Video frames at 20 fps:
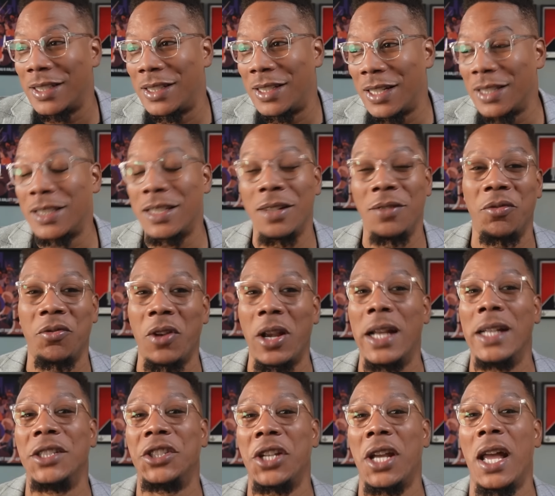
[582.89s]

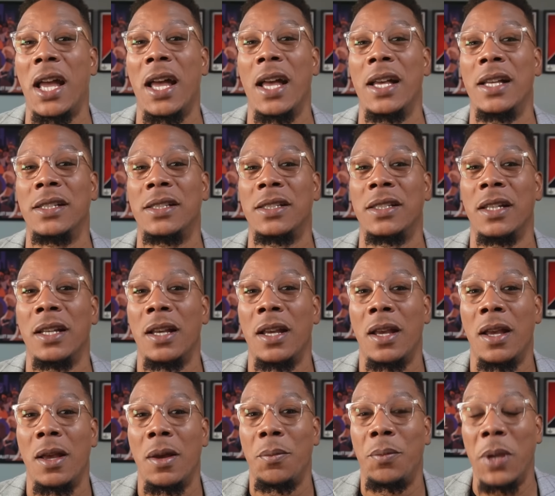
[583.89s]
disenfranchised
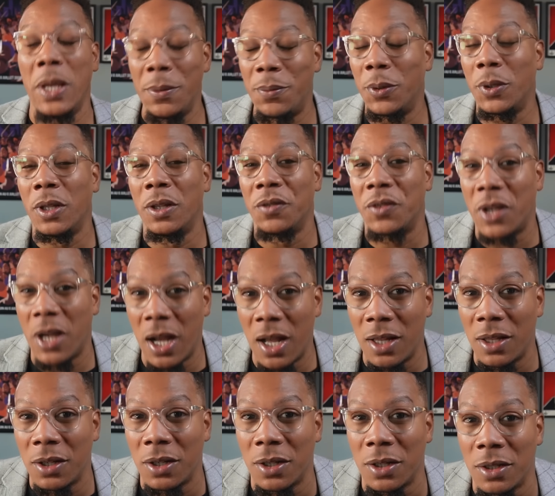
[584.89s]
people of
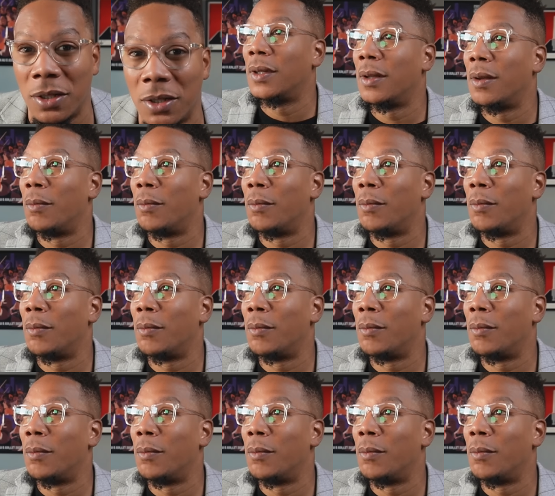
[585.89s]
color.